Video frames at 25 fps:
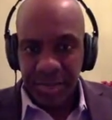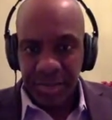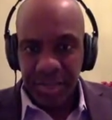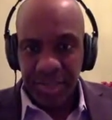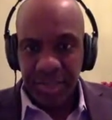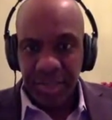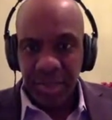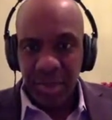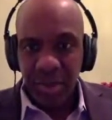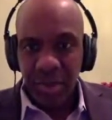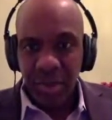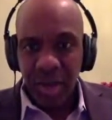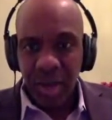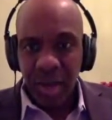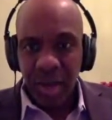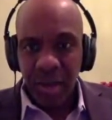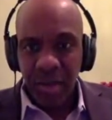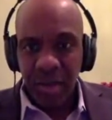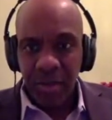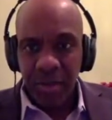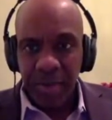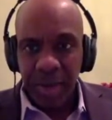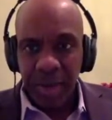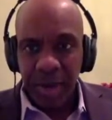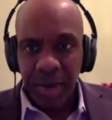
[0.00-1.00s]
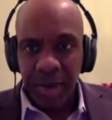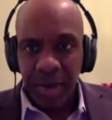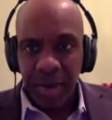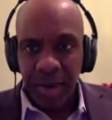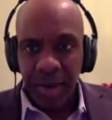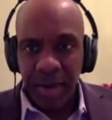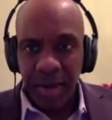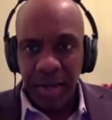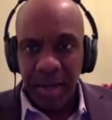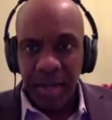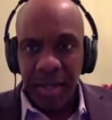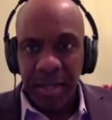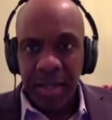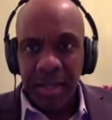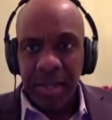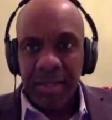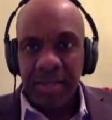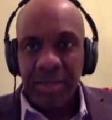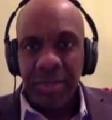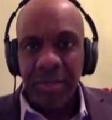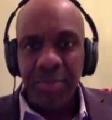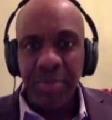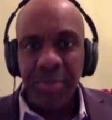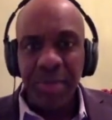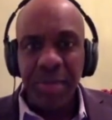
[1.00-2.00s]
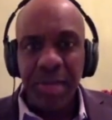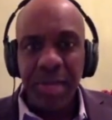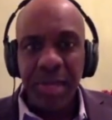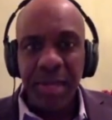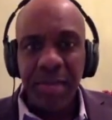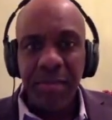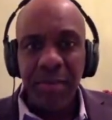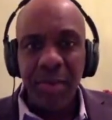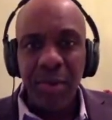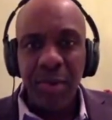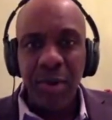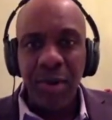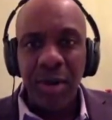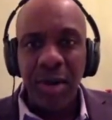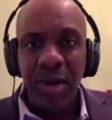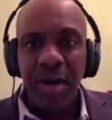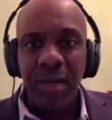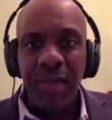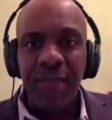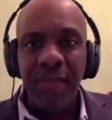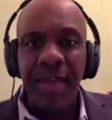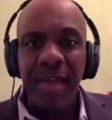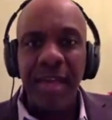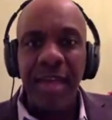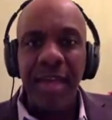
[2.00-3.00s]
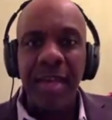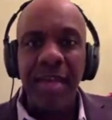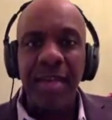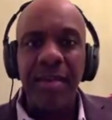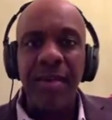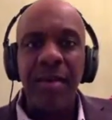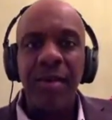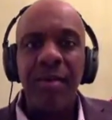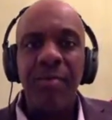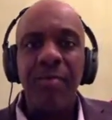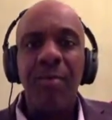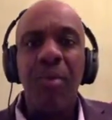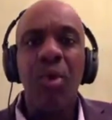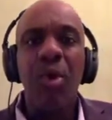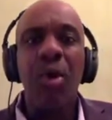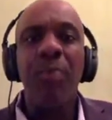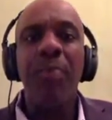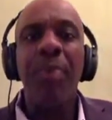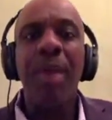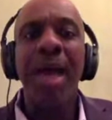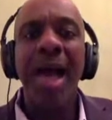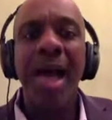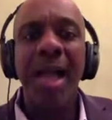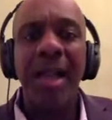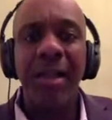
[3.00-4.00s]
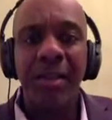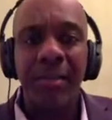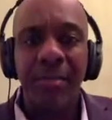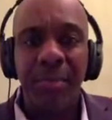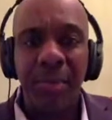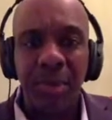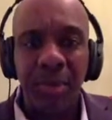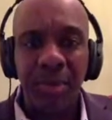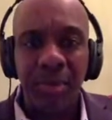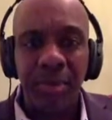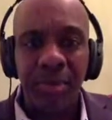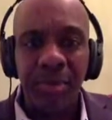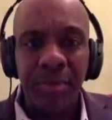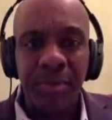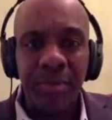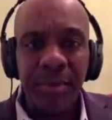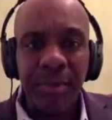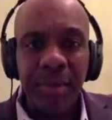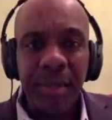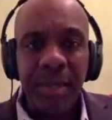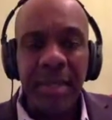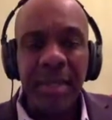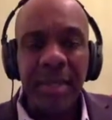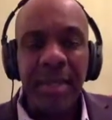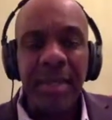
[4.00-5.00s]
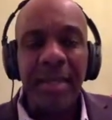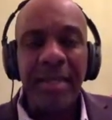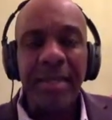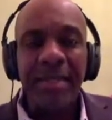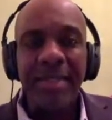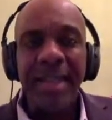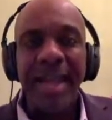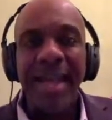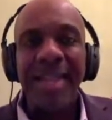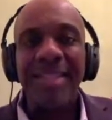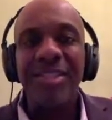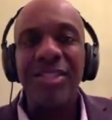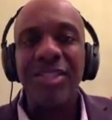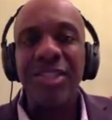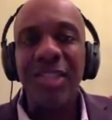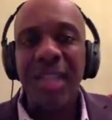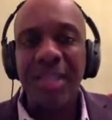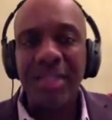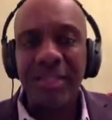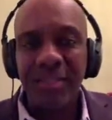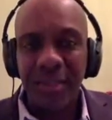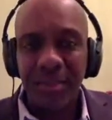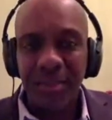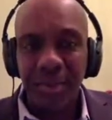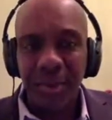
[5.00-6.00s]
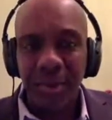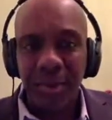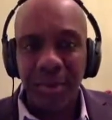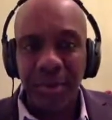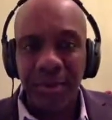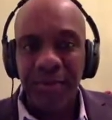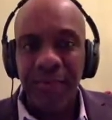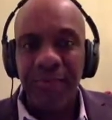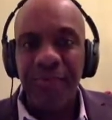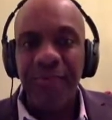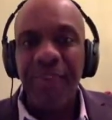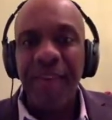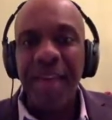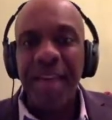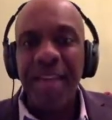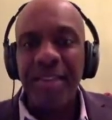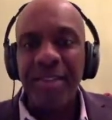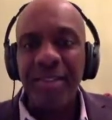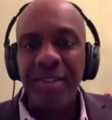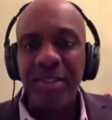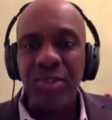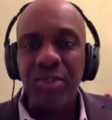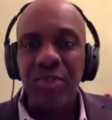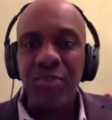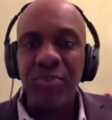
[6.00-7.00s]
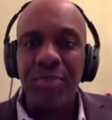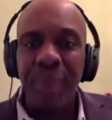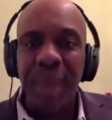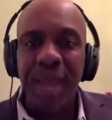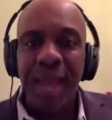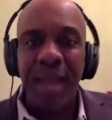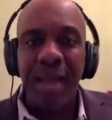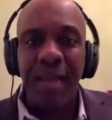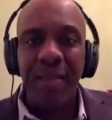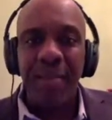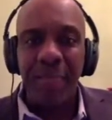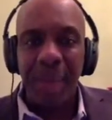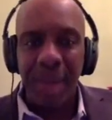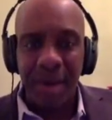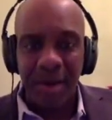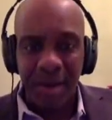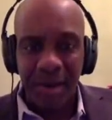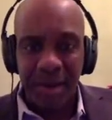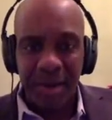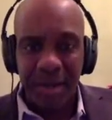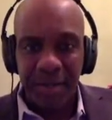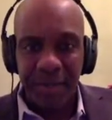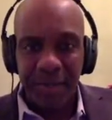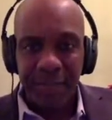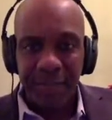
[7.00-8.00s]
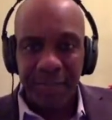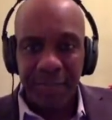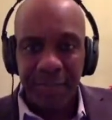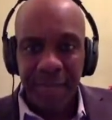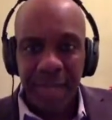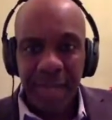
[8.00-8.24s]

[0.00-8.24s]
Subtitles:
to so-called America to being more of a more palatable, digestible face to Black America,